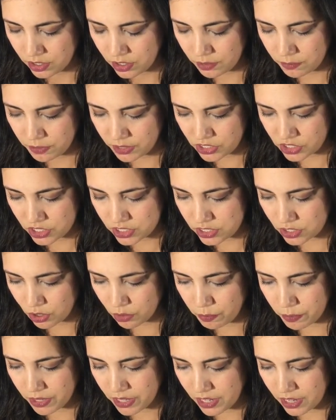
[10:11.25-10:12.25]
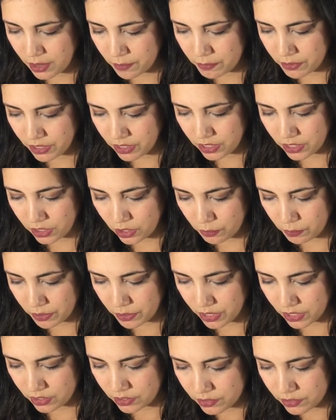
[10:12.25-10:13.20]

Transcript: Let me just open it up a little bit.